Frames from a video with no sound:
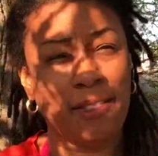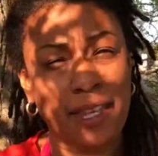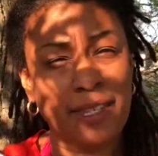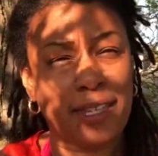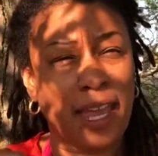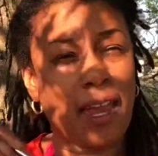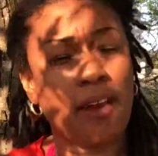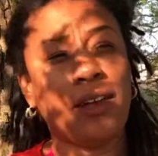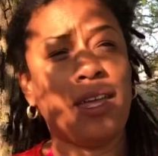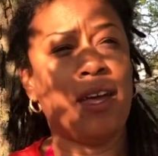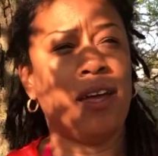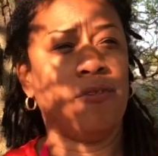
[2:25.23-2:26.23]
this
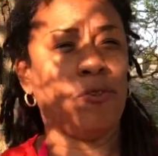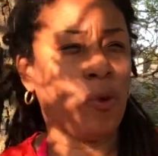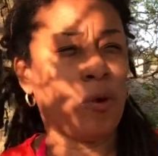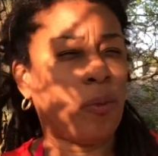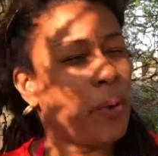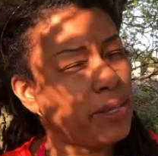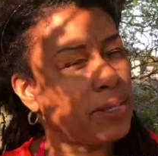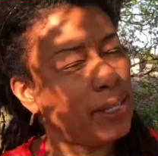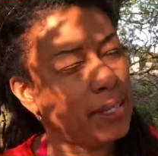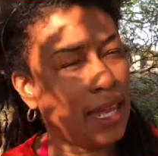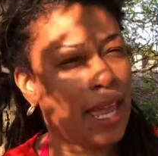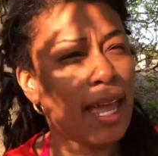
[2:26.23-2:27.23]
area of Northwest
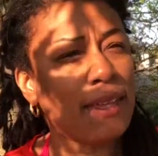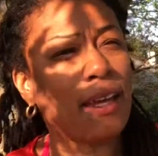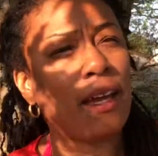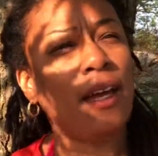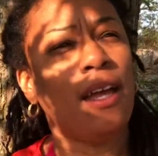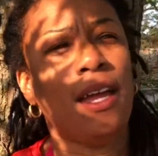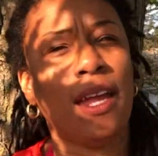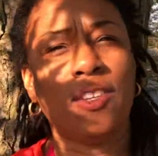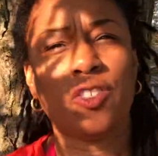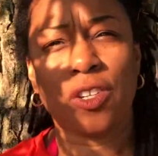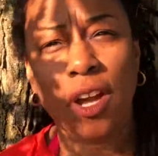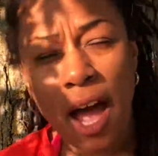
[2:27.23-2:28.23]
Indiana and
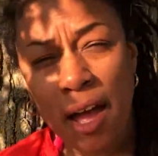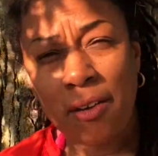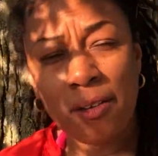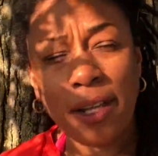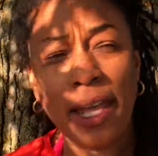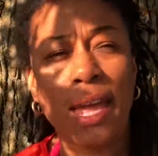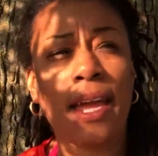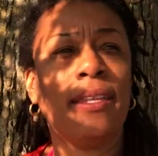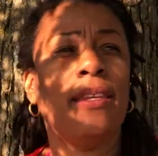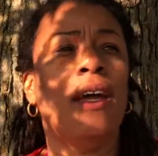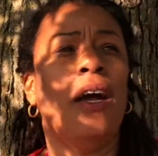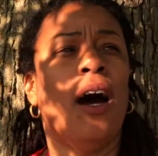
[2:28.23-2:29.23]
Chicagoland,